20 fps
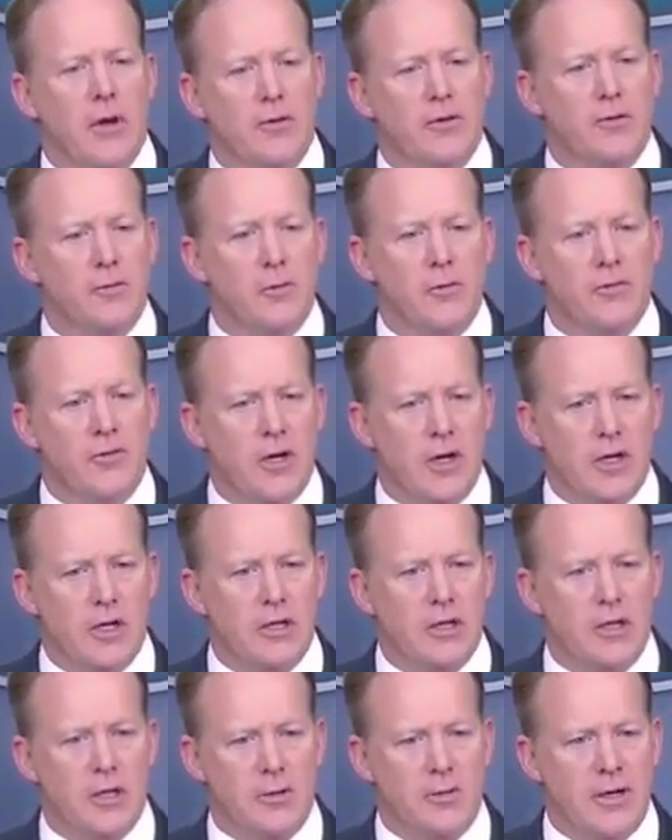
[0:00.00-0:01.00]
president's been very
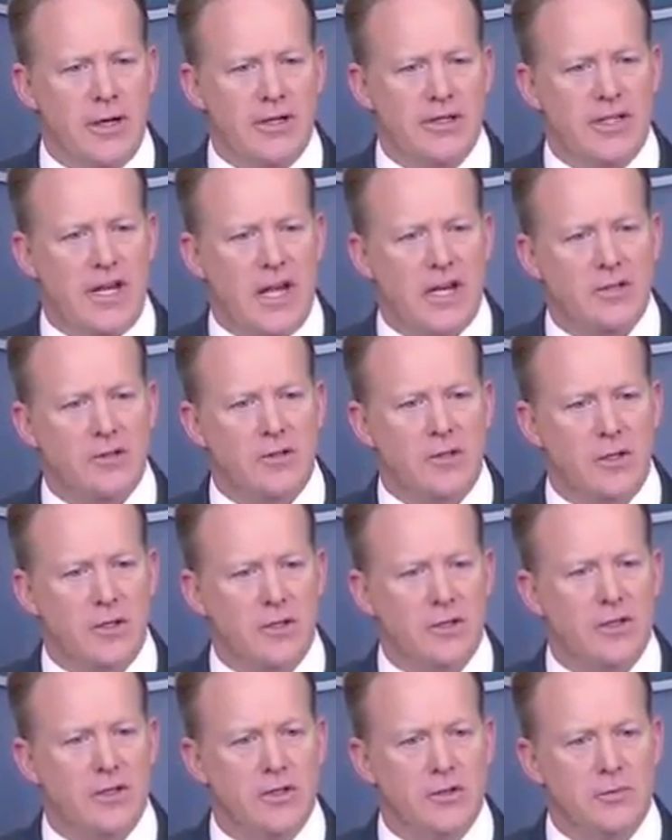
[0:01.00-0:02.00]
clear about his tax
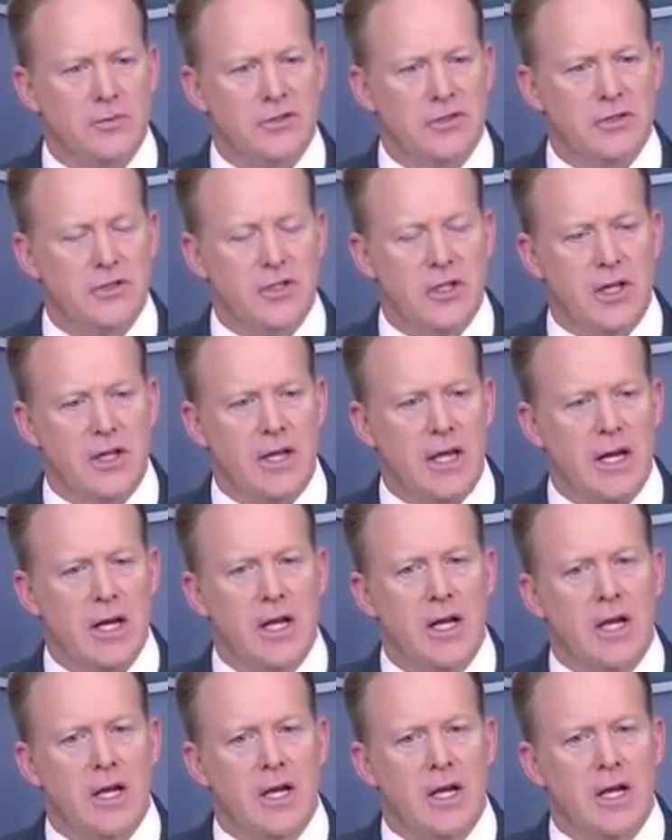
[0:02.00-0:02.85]
returns and his position on that.